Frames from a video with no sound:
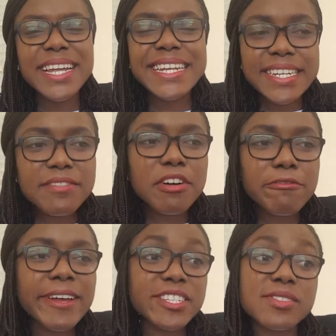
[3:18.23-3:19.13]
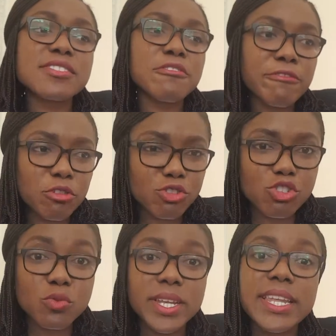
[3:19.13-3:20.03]
Never find yourself not
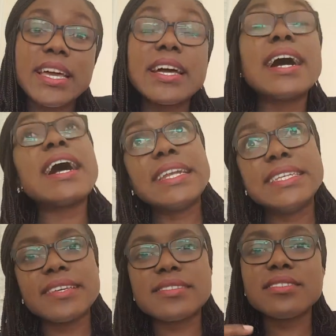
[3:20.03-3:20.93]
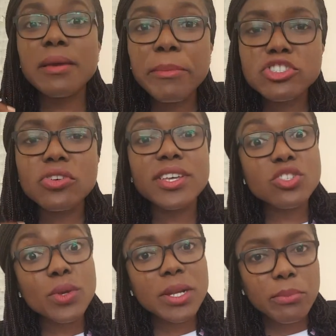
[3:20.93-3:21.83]
sowing. And yes, make sure you are
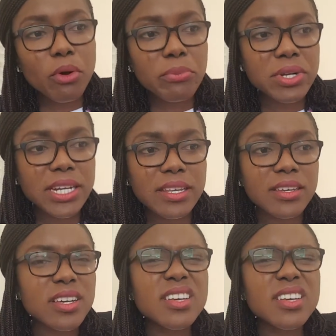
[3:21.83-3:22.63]
sowing appropriately.